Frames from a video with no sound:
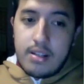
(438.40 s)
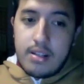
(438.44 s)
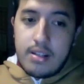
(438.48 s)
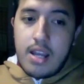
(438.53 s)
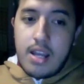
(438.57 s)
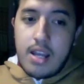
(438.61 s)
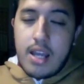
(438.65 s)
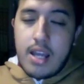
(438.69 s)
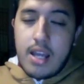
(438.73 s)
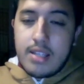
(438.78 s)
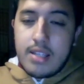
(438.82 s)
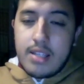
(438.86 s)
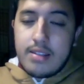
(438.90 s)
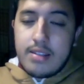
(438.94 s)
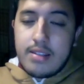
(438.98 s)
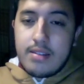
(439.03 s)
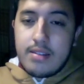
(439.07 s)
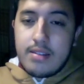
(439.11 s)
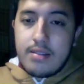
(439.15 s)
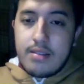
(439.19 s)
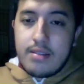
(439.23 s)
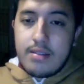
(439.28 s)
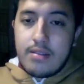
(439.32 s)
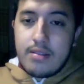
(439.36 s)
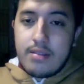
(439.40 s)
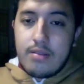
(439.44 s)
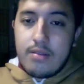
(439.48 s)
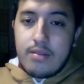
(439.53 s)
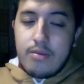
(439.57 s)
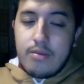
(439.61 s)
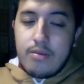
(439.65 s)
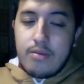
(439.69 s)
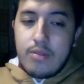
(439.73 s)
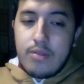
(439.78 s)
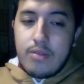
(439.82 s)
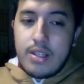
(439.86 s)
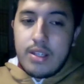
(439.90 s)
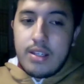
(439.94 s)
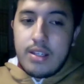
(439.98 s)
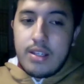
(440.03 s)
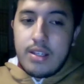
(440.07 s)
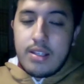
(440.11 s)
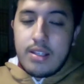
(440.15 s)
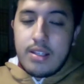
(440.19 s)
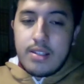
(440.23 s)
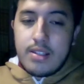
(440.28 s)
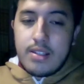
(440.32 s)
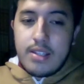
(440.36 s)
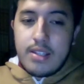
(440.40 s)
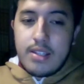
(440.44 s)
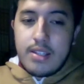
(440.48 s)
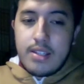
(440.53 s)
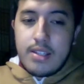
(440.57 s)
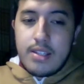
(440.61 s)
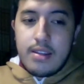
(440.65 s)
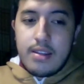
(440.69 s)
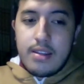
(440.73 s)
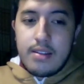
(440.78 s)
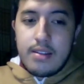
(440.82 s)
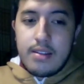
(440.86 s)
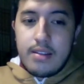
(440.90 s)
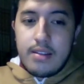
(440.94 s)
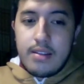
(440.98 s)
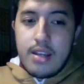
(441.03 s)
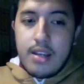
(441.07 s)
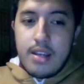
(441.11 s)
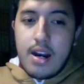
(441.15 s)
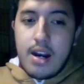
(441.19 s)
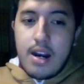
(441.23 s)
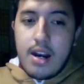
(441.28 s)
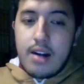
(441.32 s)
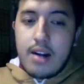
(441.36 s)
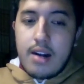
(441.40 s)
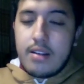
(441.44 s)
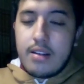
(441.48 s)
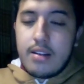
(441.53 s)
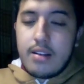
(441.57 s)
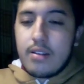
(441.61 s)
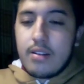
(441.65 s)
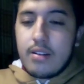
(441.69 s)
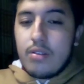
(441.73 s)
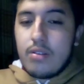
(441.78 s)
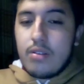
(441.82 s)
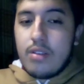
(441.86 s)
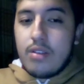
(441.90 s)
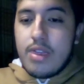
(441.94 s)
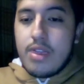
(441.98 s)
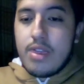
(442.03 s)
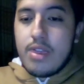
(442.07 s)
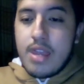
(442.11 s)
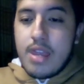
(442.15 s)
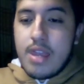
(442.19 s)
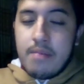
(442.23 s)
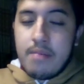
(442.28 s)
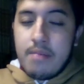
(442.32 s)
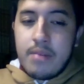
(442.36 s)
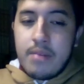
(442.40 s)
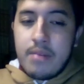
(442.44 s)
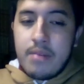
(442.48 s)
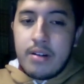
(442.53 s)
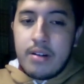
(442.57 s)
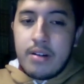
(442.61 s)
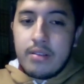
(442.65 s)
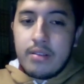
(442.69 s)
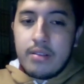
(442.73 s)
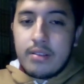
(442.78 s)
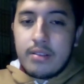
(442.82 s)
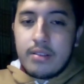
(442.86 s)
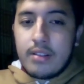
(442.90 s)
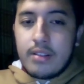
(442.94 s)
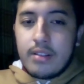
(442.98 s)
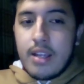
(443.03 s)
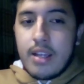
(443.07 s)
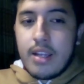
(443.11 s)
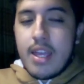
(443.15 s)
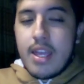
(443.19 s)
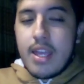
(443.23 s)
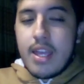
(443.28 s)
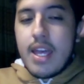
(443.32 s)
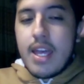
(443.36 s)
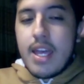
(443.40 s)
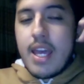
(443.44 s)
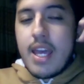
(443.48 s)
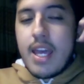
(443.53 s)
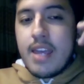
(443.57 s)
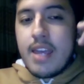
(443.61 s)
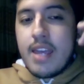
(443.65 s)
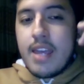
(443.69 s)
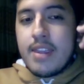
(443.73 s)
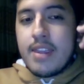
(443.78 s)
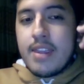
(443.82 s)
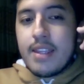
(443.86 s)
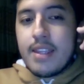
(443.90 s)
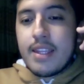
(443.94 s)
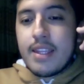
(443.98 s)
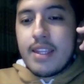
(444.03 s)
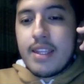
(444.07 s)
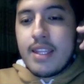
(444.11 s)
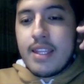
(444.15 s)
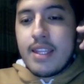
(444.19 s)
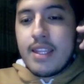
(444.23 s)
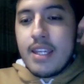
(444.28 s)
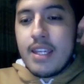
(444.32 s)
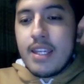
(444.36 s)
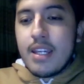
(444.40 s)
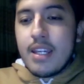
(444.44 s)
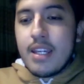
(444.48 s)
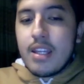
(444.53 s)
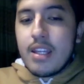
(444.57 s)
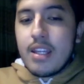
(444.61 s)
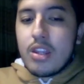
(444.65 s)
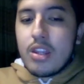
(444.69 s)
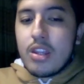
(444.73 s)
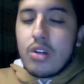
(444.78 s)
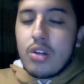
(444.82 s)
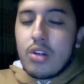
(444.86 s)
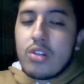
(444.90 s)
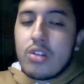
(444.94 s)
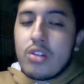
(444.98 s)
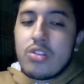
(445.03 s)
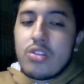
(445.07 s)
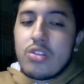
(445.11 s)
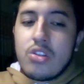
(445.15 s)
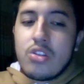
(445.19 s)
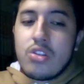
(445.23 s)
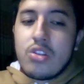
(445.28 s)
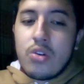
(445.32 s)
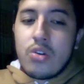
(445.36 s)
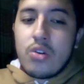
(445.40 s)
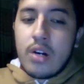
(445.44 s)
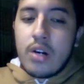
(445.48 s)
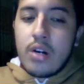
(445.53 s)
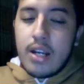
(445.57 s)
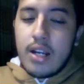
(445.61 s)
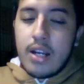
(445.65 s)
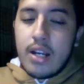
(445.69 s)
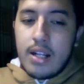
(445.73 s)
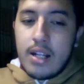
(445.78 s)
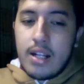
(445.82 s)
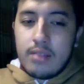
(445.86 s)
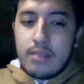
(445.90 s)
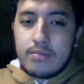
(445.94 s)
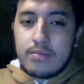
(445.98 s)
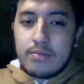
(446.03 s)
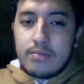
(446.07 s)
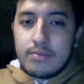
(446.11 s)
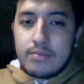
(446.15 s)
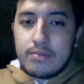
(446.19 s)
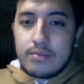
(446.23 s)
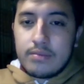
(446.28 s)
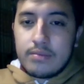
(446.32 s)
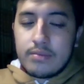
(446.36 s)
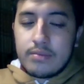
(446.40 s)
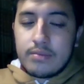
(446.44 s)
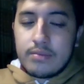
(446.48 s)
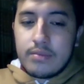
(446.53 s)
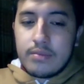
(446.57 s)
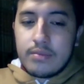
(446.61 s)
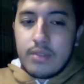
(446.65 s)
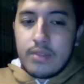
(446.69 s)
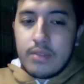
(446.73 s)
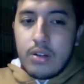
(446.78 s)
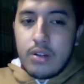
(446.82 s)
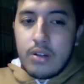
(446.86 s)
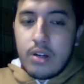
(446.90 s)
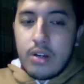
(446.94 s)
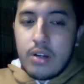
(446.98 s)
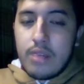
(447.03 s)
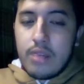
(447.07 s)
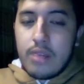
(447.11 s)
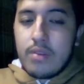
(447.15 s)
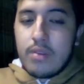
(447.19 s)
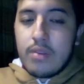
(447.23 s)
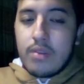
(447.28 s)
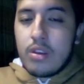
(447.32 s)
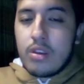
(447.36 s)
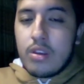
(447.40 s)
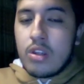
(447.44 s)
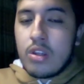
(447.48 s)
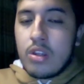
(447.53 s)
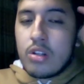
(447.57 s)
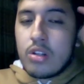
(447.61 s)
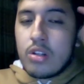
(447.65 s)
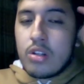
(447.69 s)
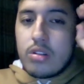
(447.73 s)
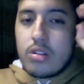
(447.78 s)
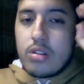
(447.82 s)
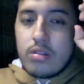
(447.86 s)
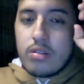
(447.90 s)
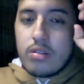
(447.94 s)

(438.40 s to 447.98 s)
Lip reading: as we said, the article number and the DOIS URL. Okay, not